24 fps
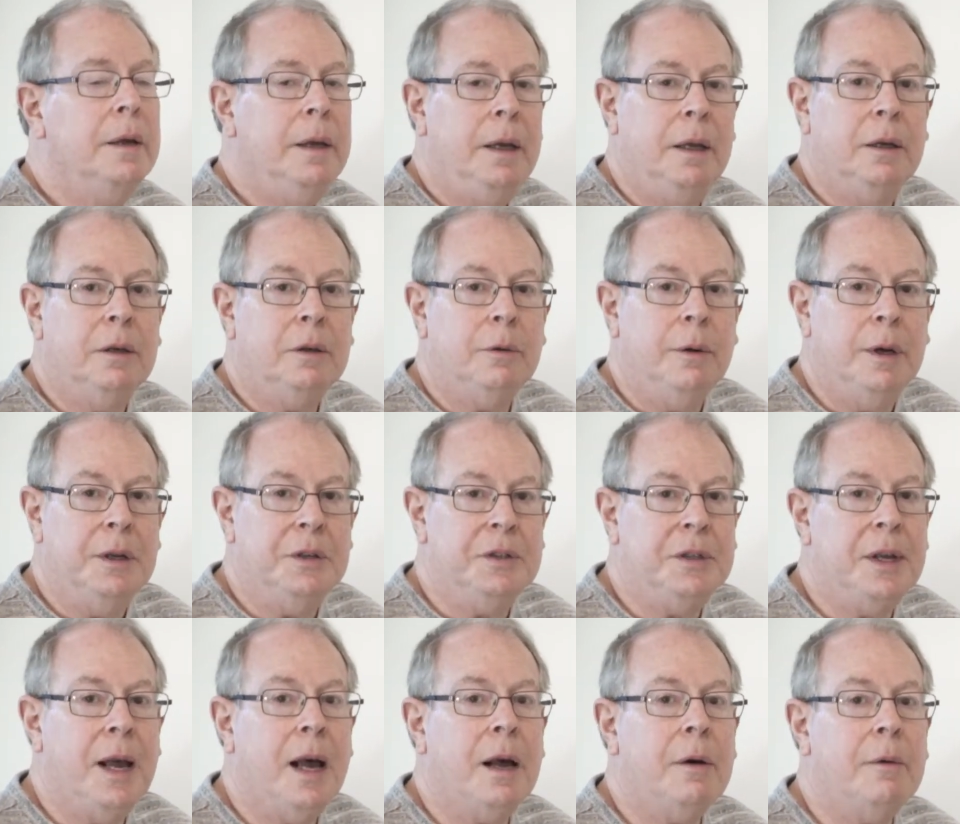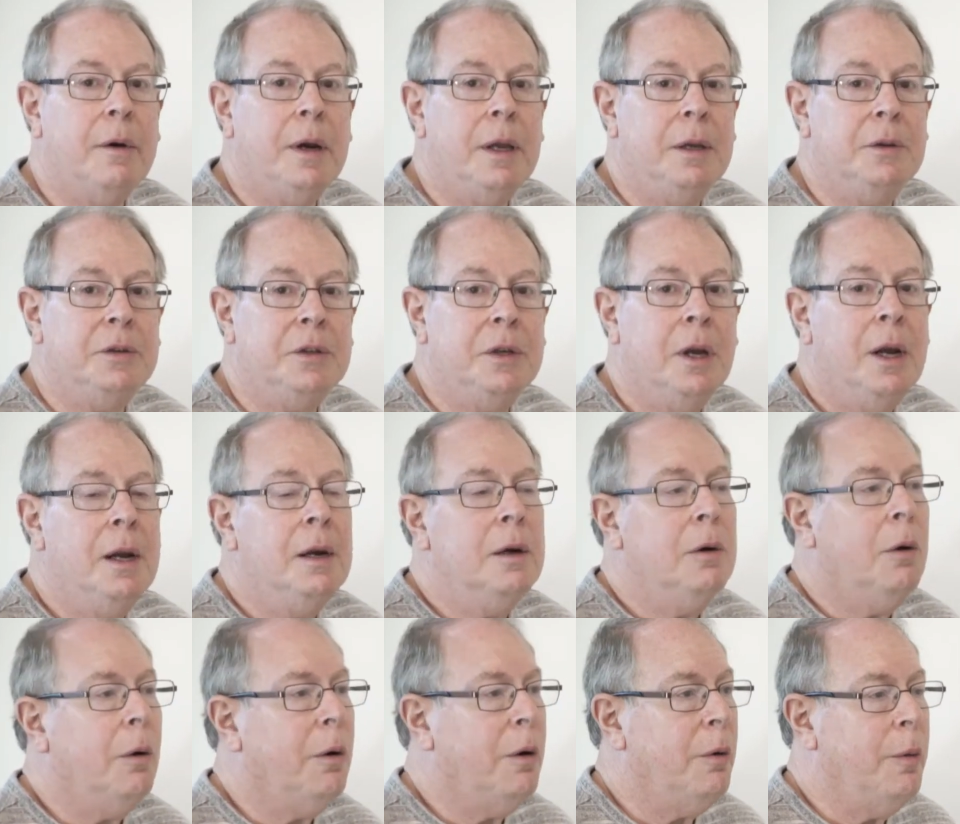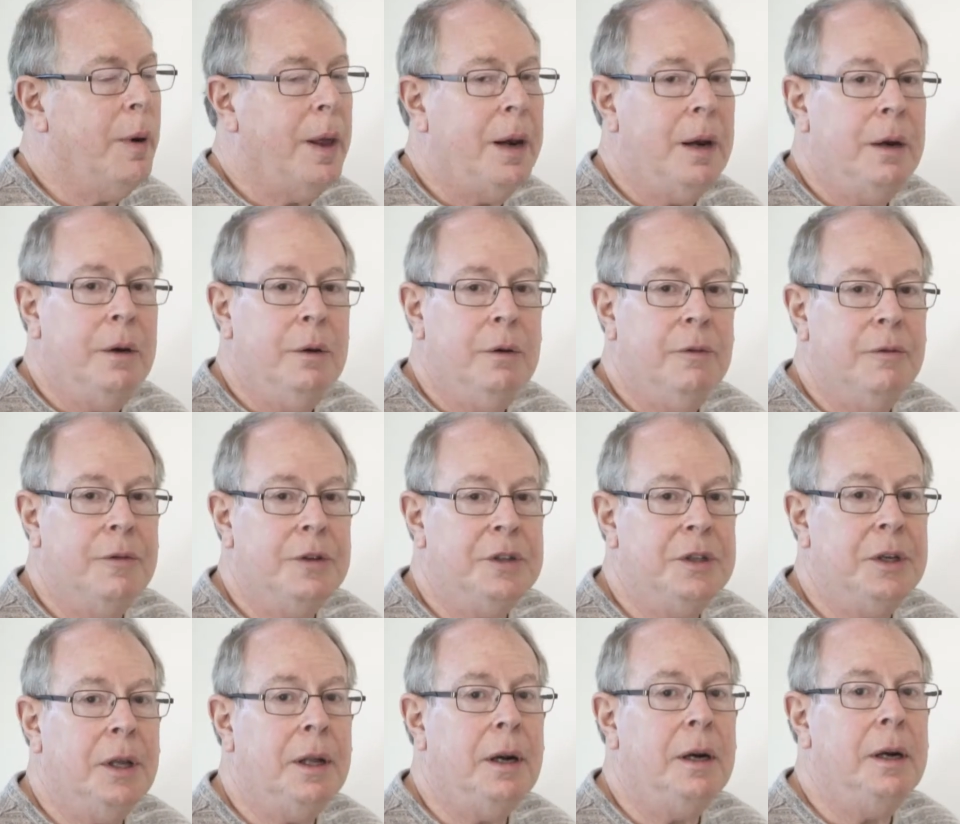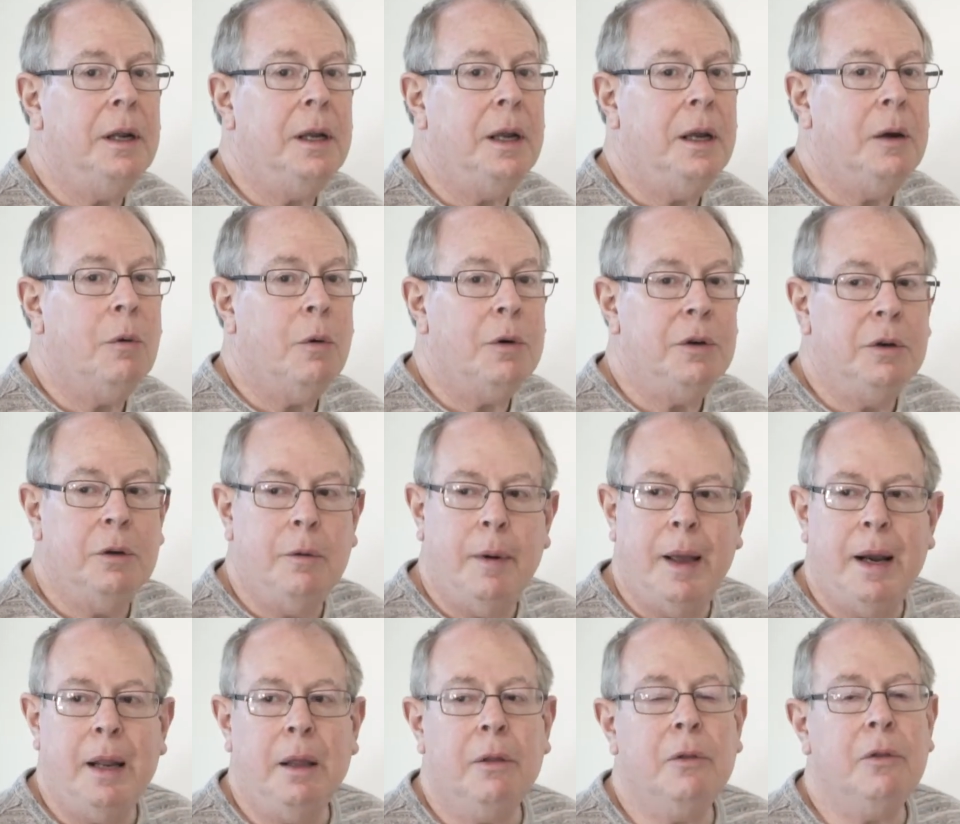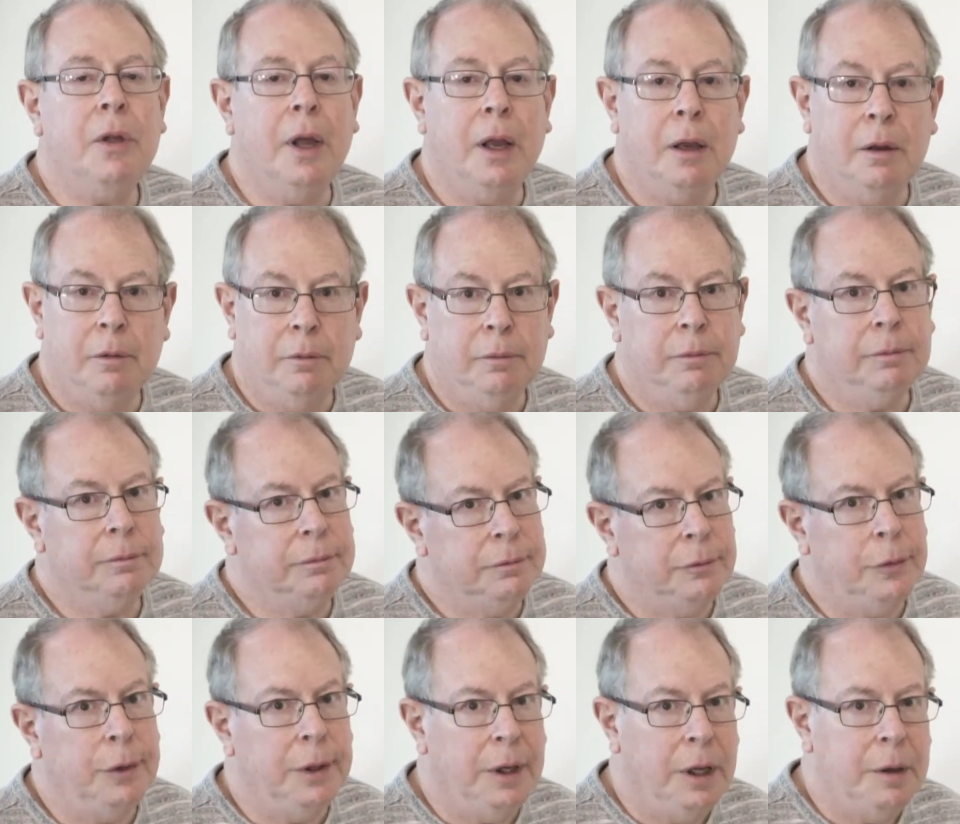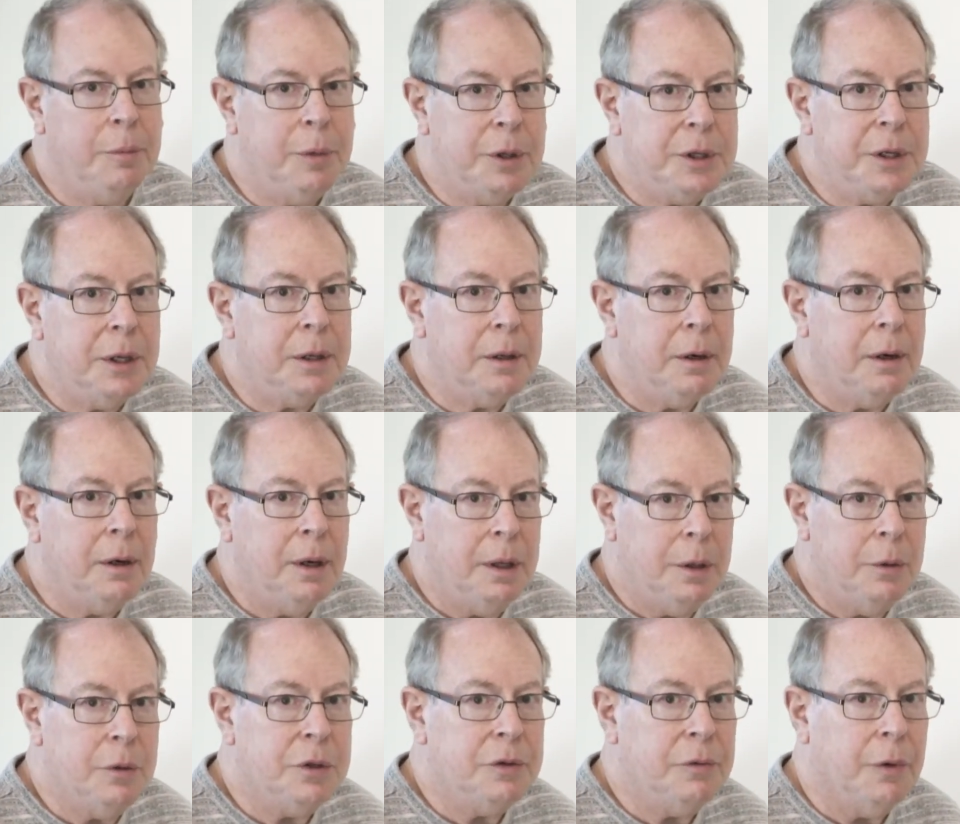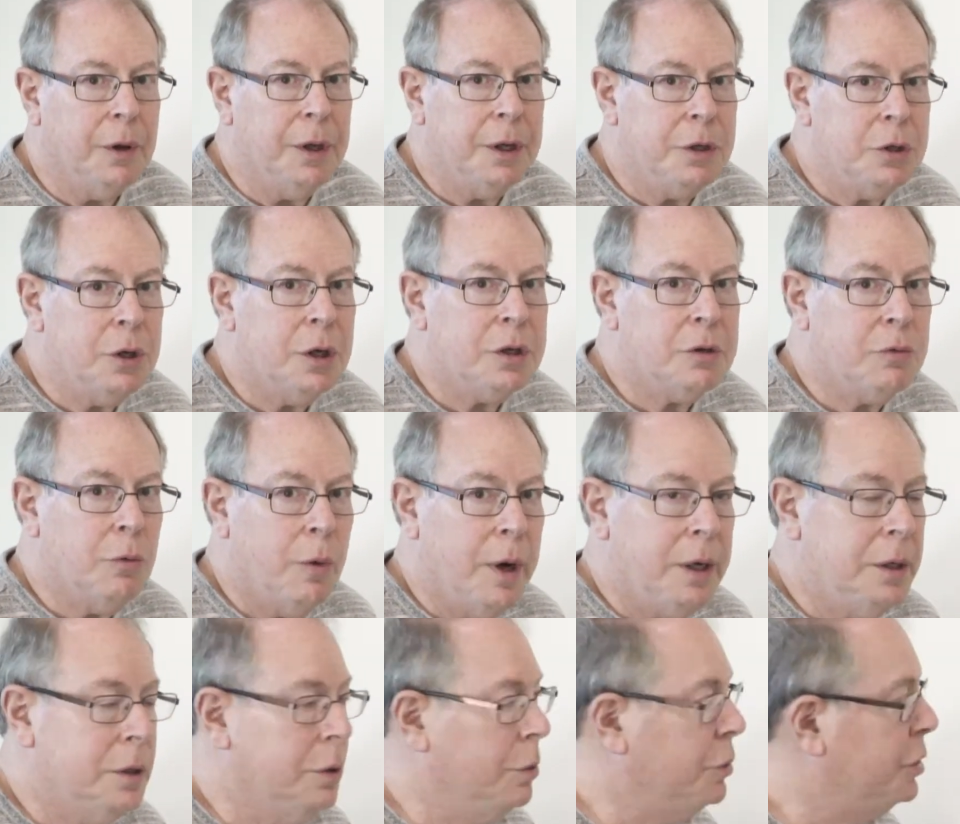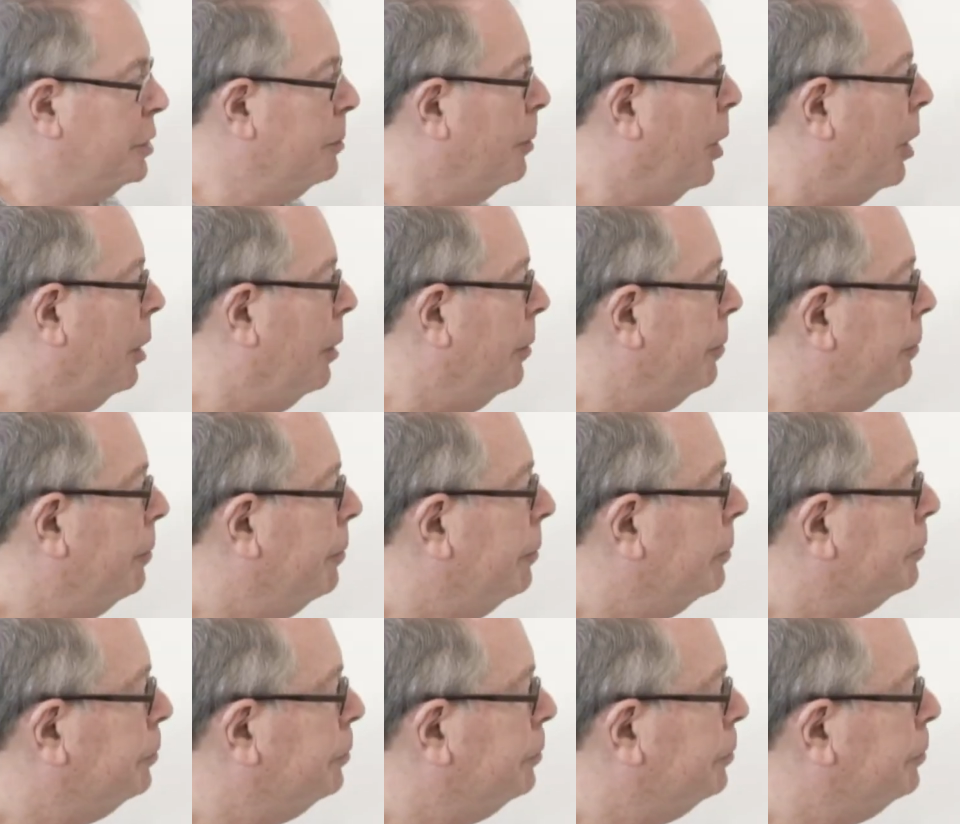increase salaries or rent a new facility or do anything really particularly useful. It's just way too small.